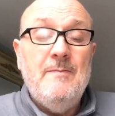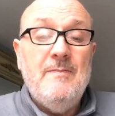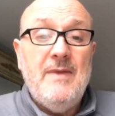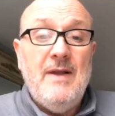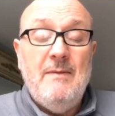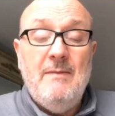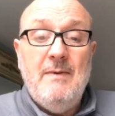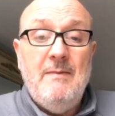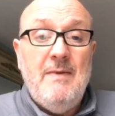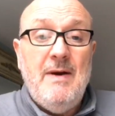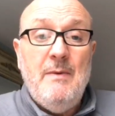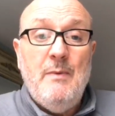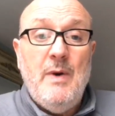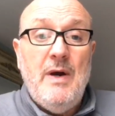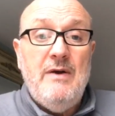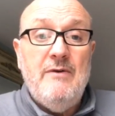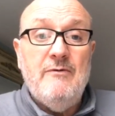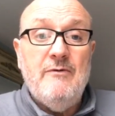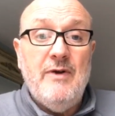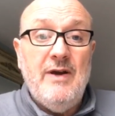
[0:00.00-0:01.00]
My
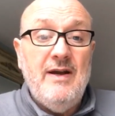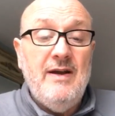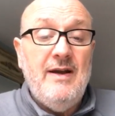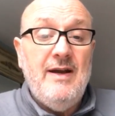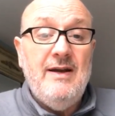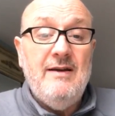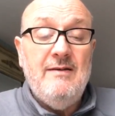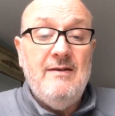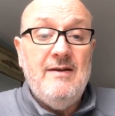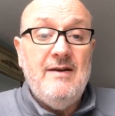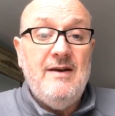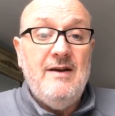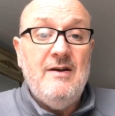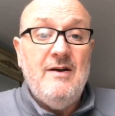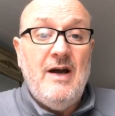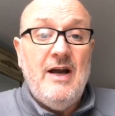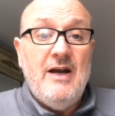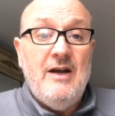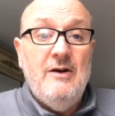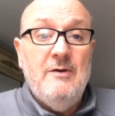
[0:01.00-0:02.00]
wedding ring, I
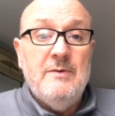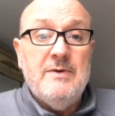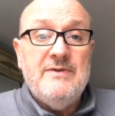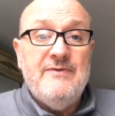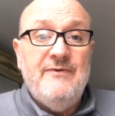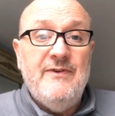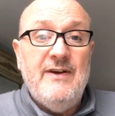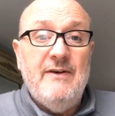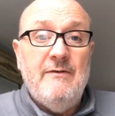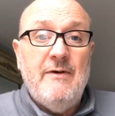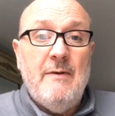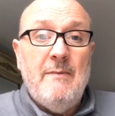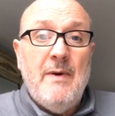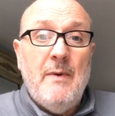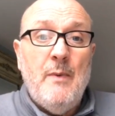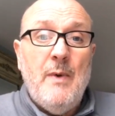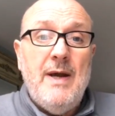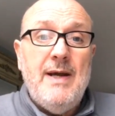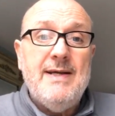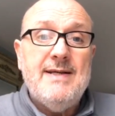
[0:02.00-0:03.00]
can always fit it around my
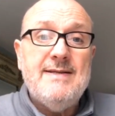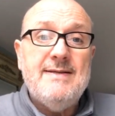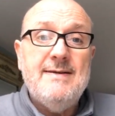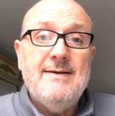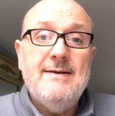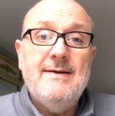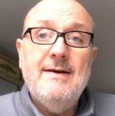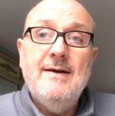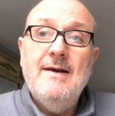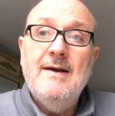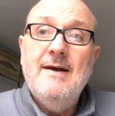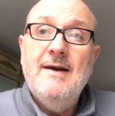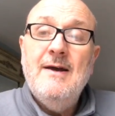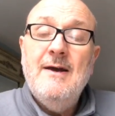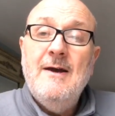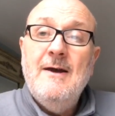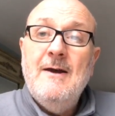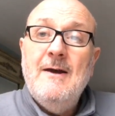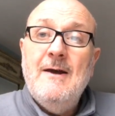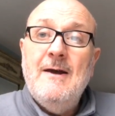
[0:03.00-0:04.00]
waist.
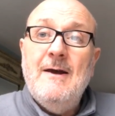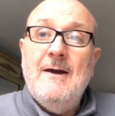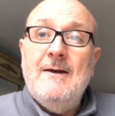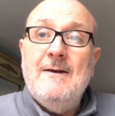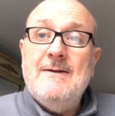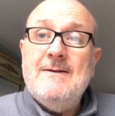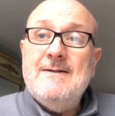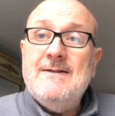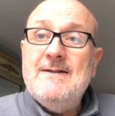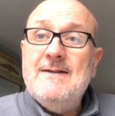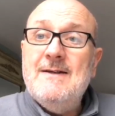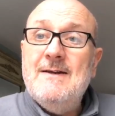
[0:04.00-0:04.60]
It's,